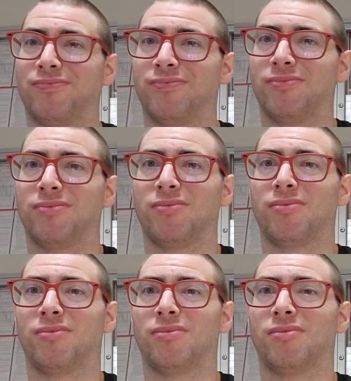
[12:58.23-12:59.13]

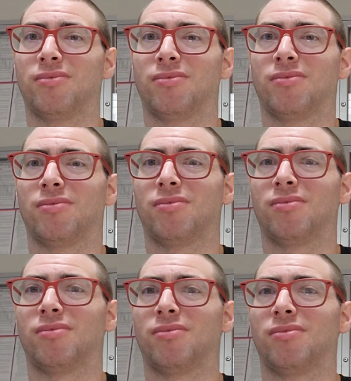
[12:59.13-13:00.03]

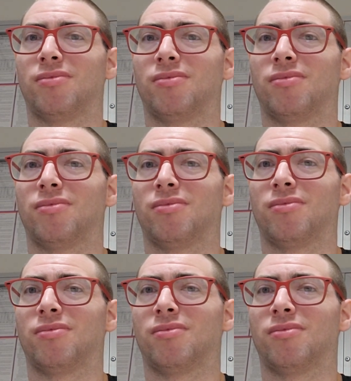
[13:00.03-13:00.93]

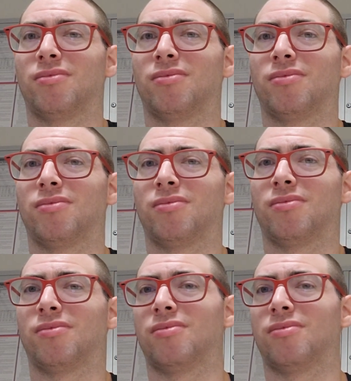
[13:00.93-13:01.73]
(silence)